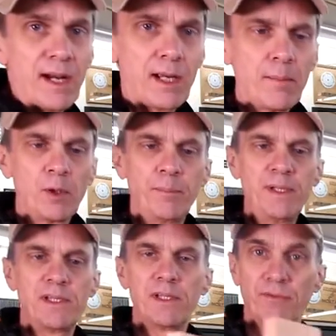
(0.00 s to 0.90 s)
got a couple of
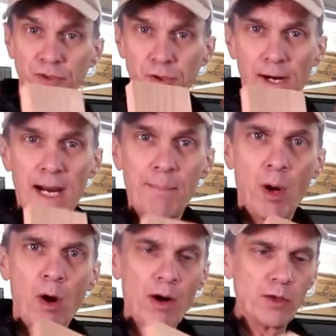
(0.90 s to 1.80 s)
pieces of scrap
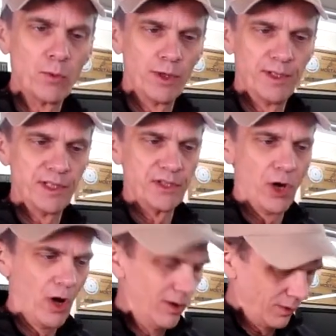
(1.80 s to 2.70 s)
hardwood. This is
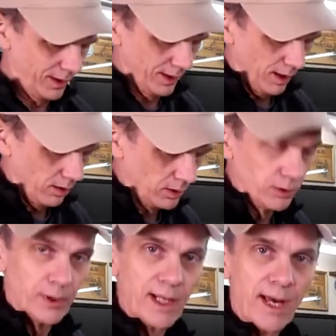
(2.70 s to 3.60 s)
oak that I'll
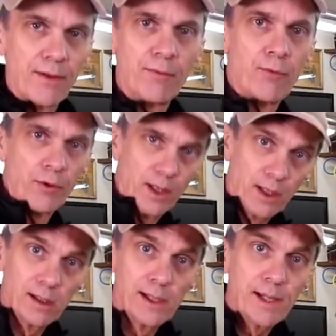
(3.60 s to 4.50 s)
glue together for the
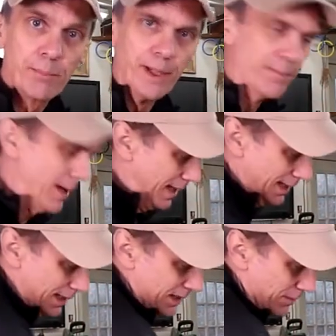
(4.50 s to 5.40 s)
clamping
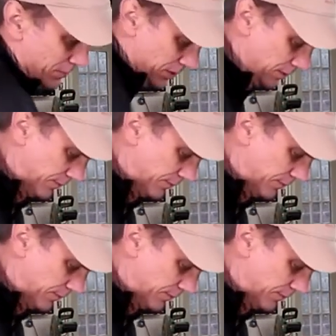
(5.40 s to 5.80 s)
mechanisms.